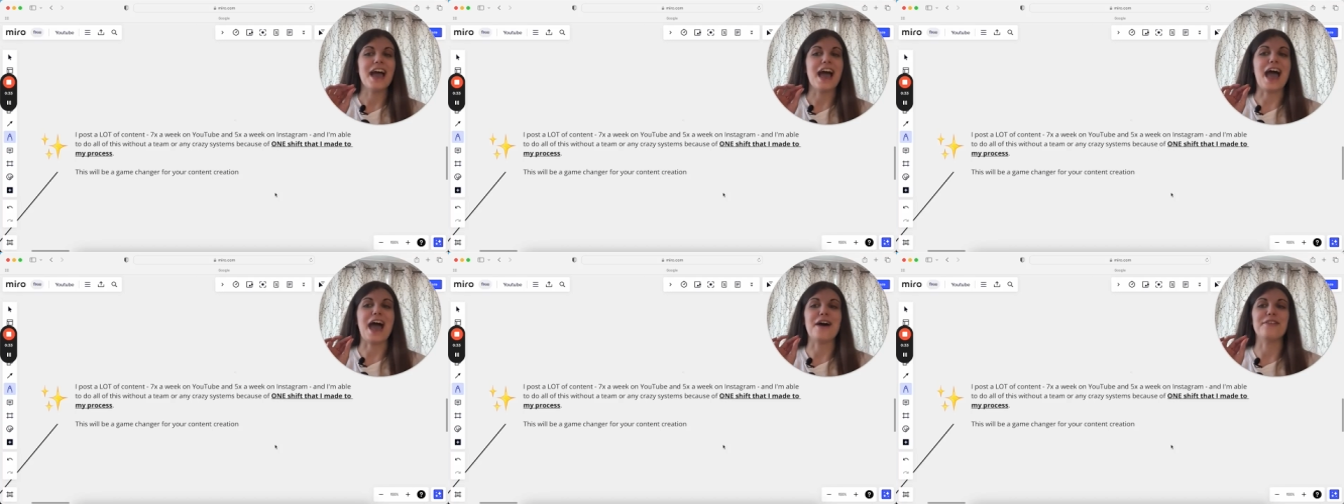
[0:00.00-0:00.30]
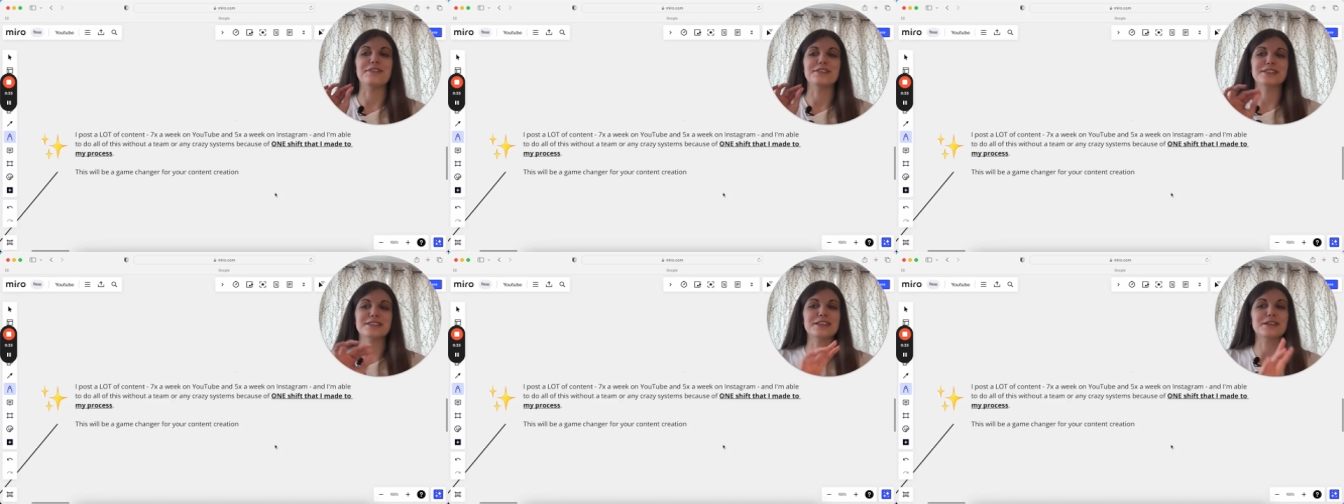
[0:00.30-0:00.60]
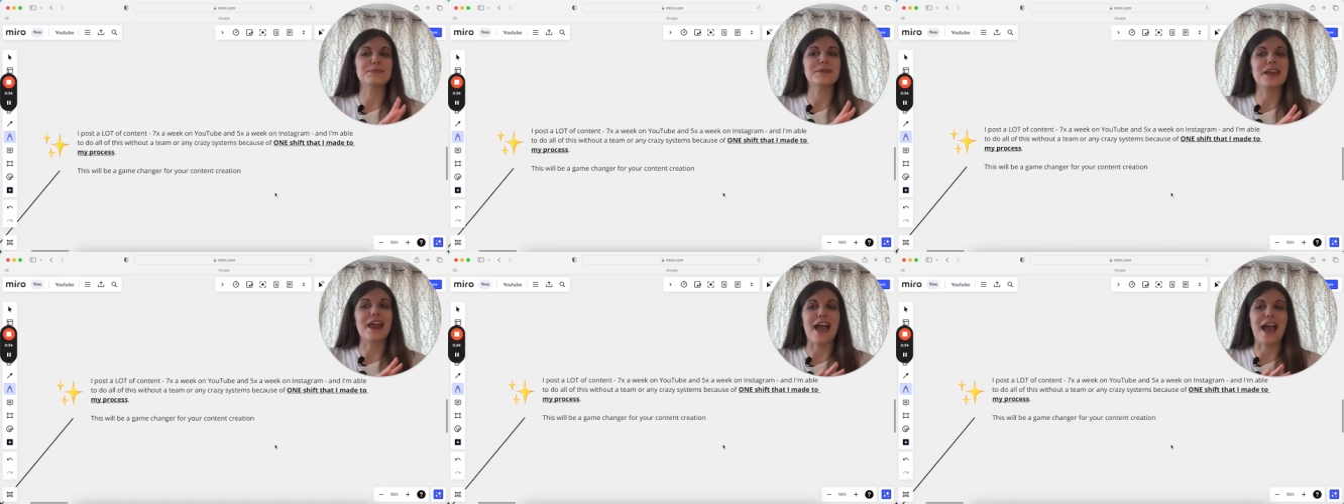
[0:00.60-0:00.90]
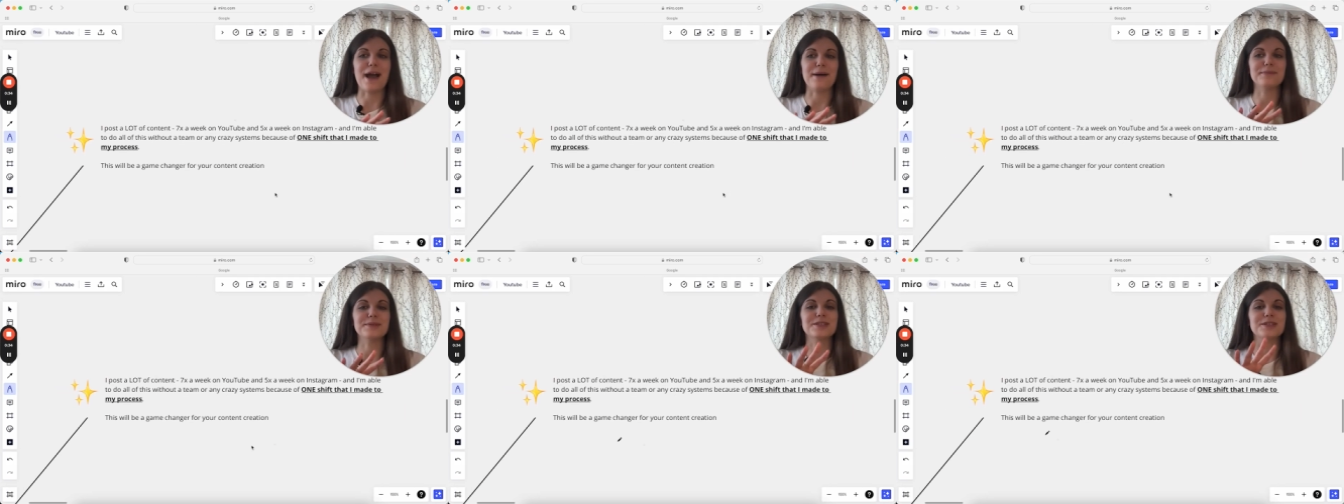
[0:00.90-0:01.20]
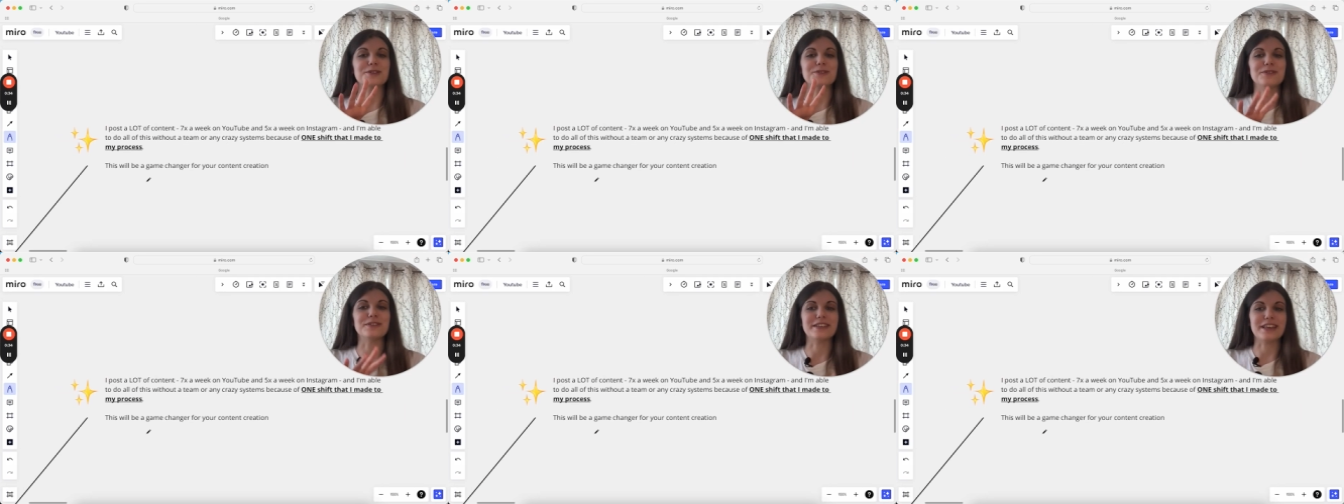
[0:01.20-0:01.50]
And this is going to be an
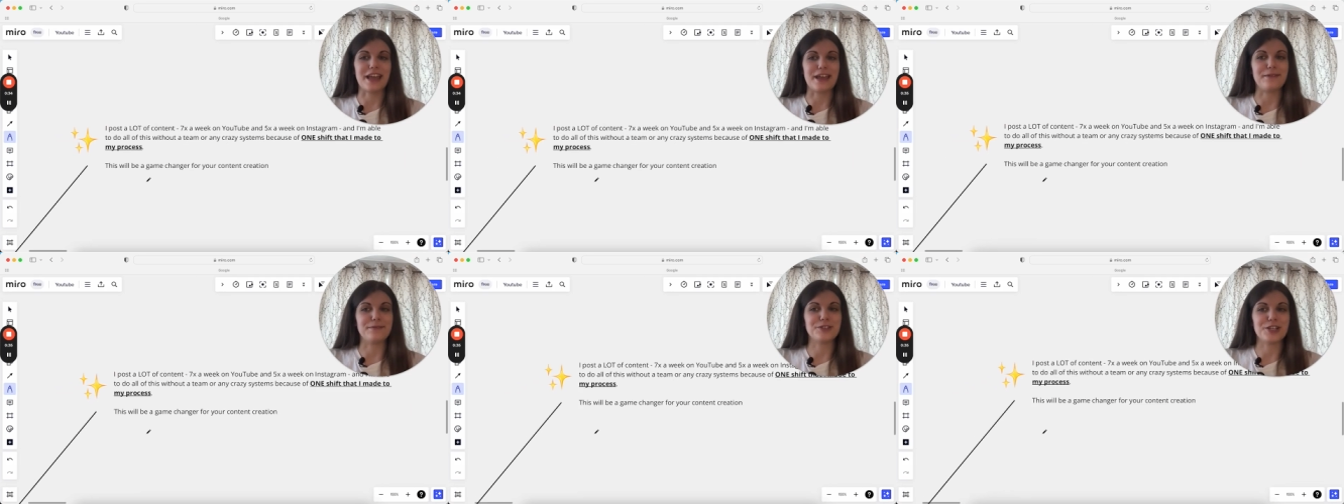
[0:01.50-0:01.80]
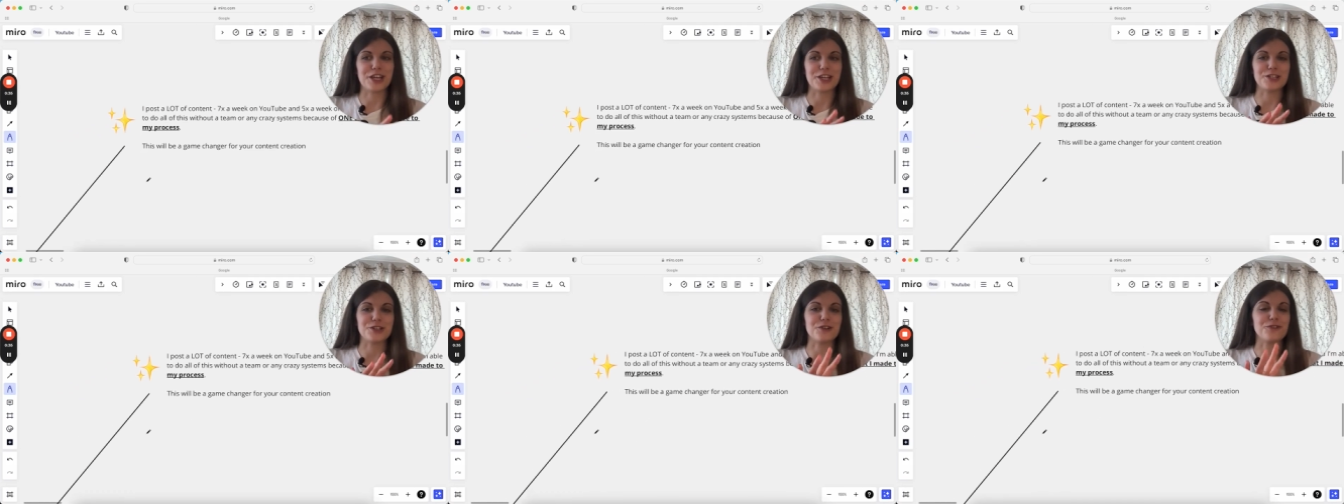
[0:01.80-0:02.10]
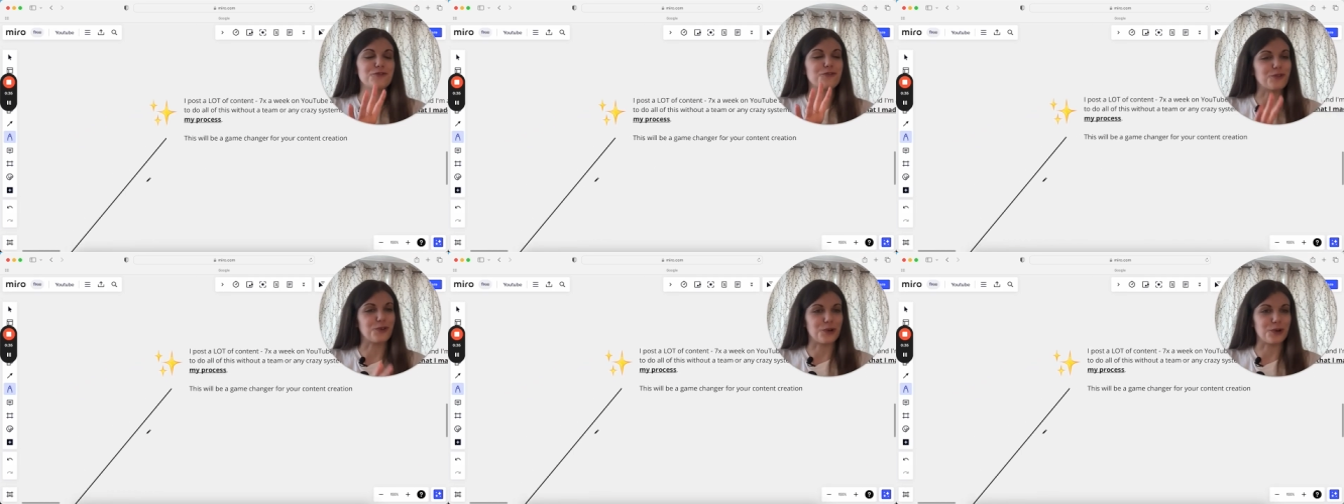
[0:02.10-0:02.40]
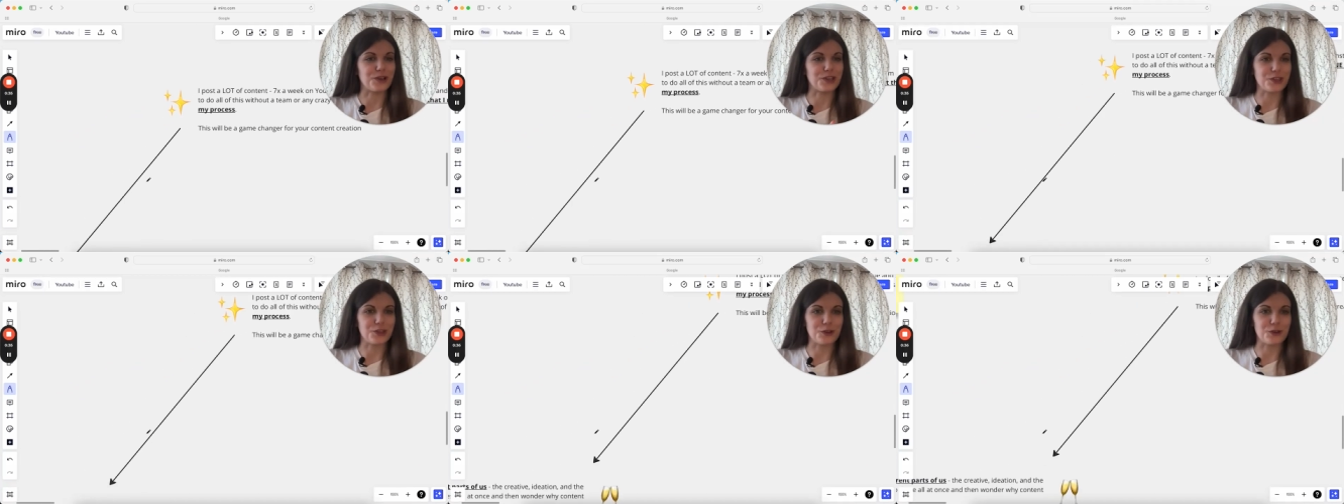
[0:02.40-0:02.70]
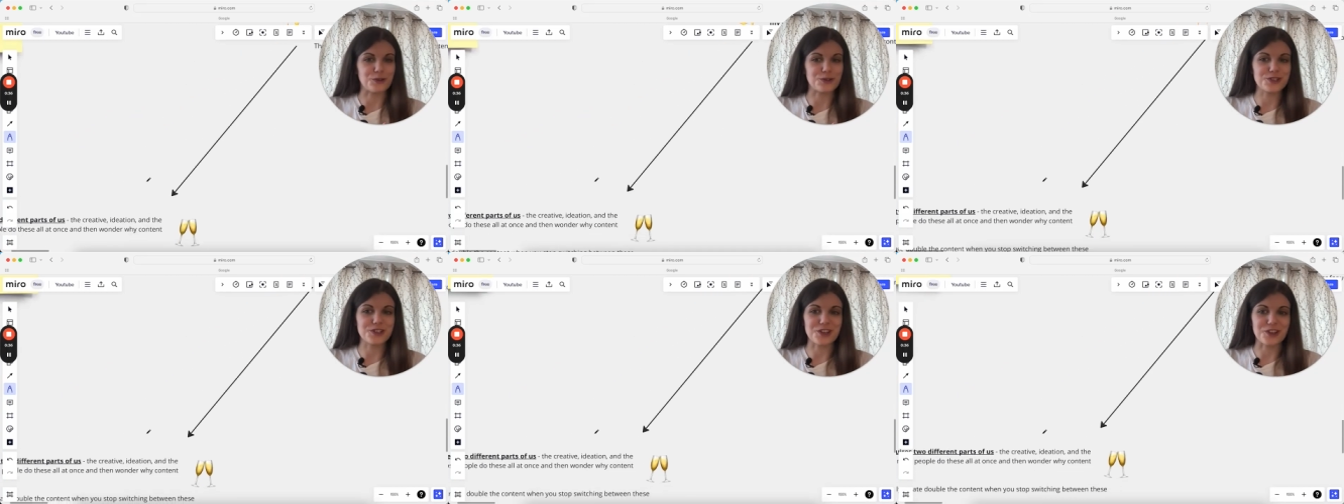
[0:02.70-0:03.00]
absolute game changer for
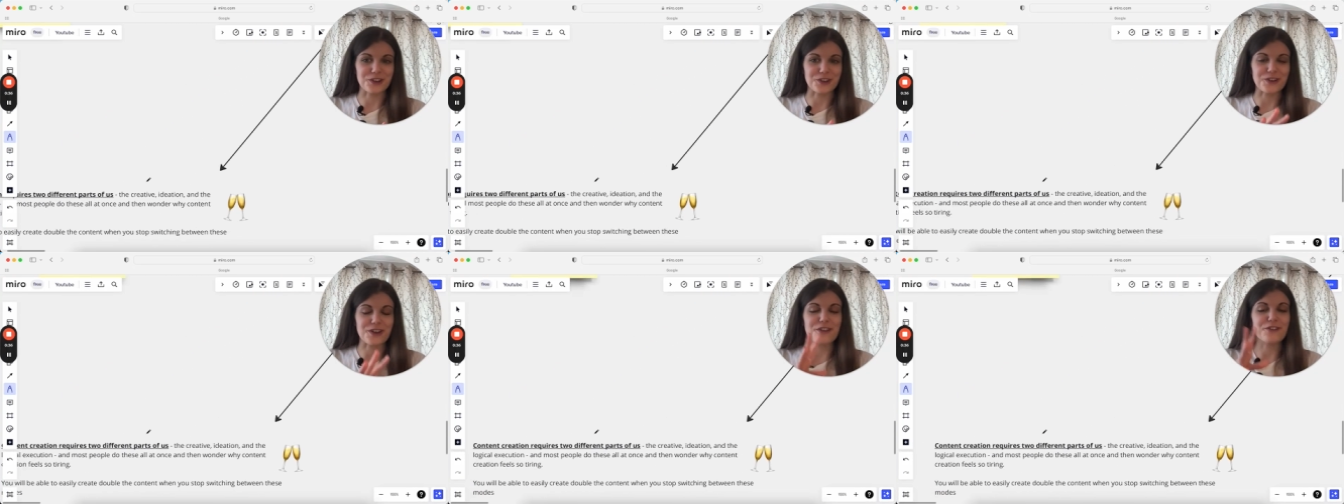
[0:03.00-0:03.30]
you too